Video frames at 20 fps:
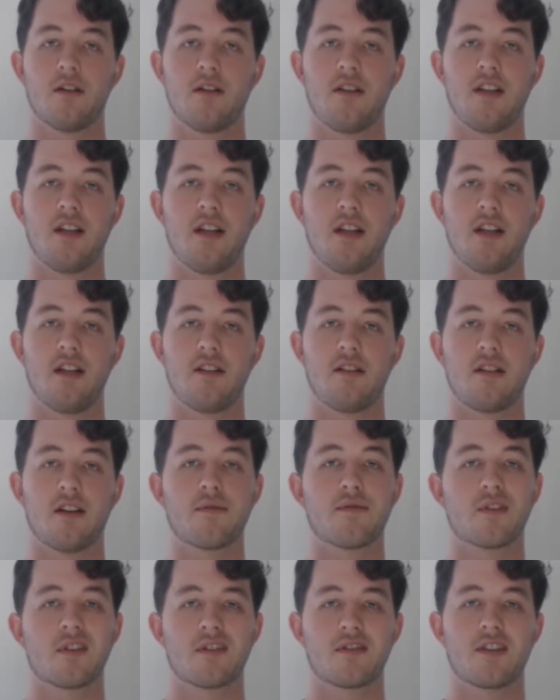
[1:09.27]
The
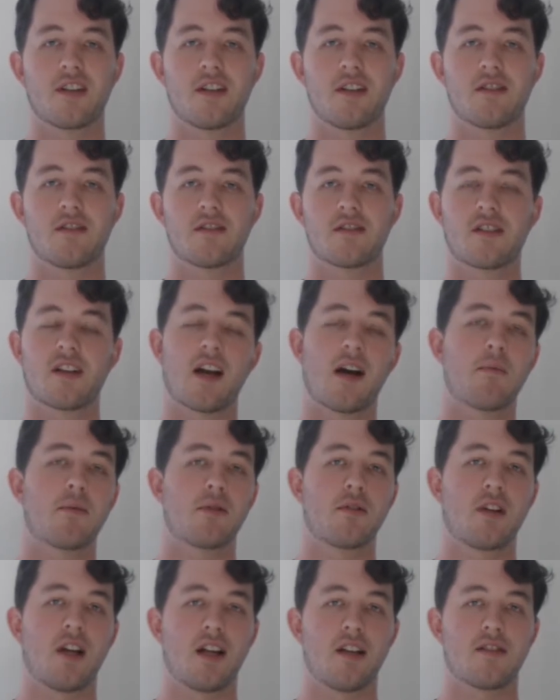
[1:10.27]
difference is
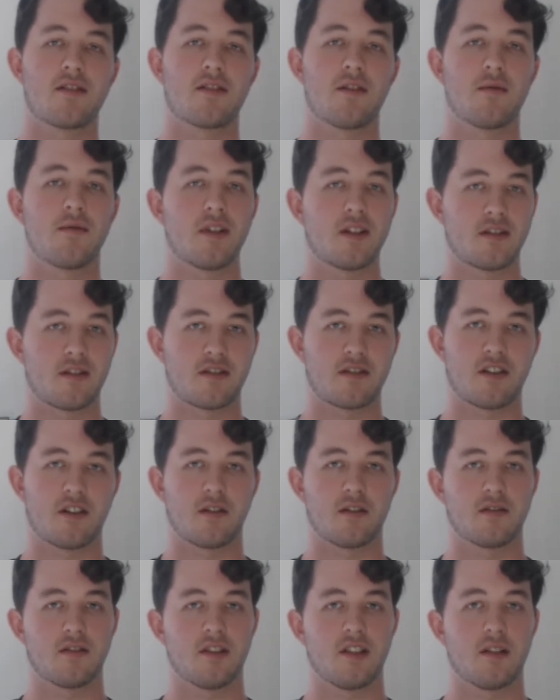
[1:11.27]
capital gains don't
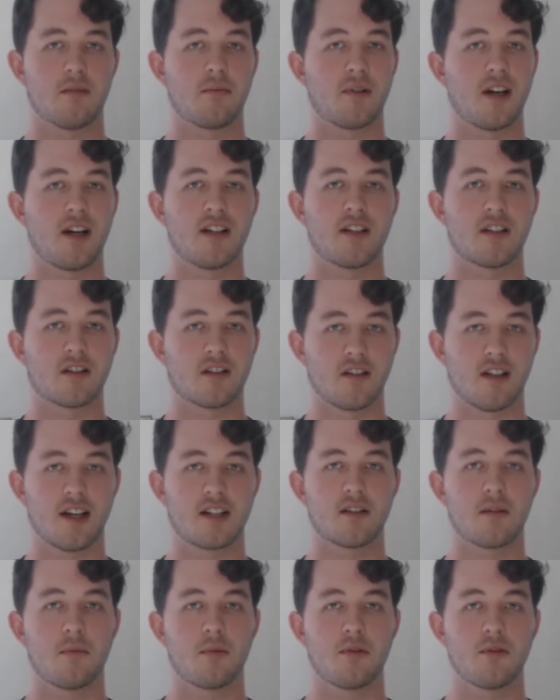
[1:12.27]
necessarily apply to
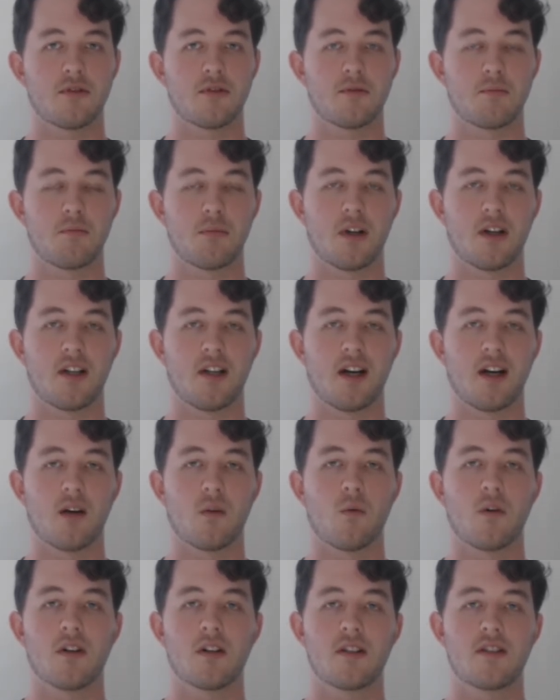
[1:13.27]
collectibles, but I
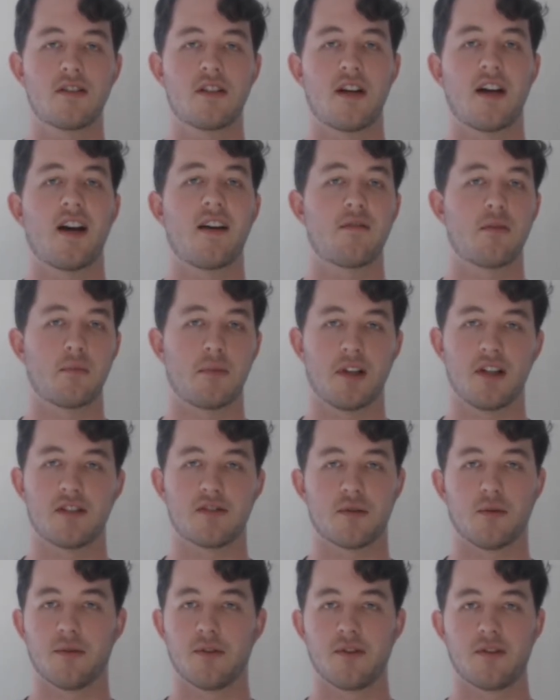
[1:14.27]
wanted to have a
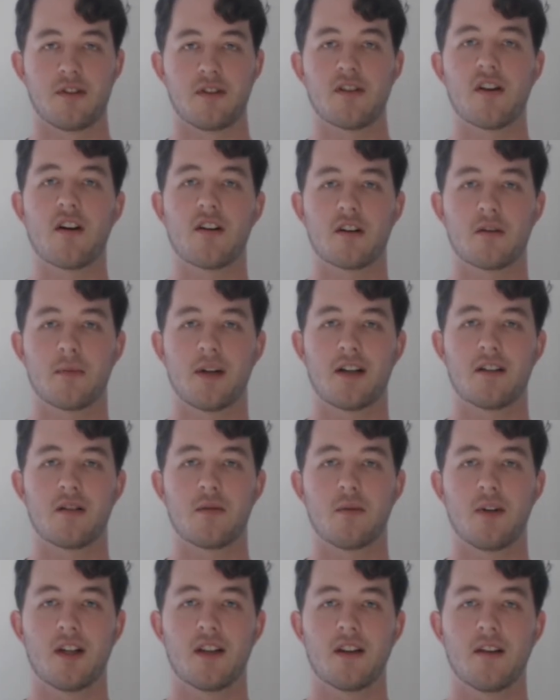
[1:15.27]
placeholder to talk about it
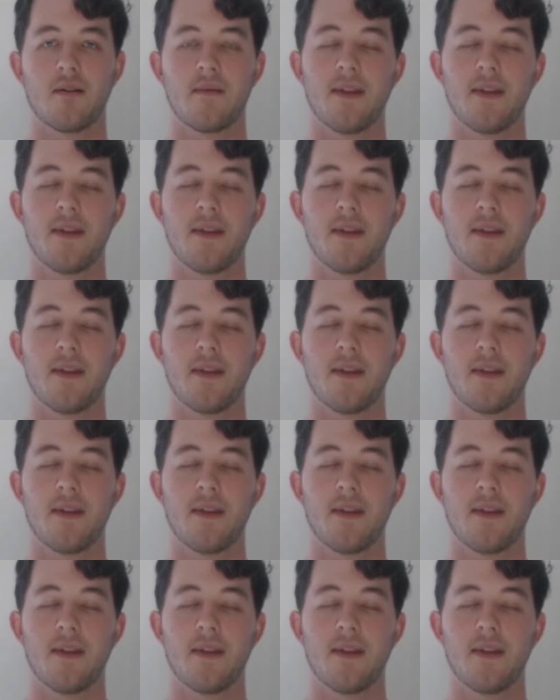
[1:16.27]
with.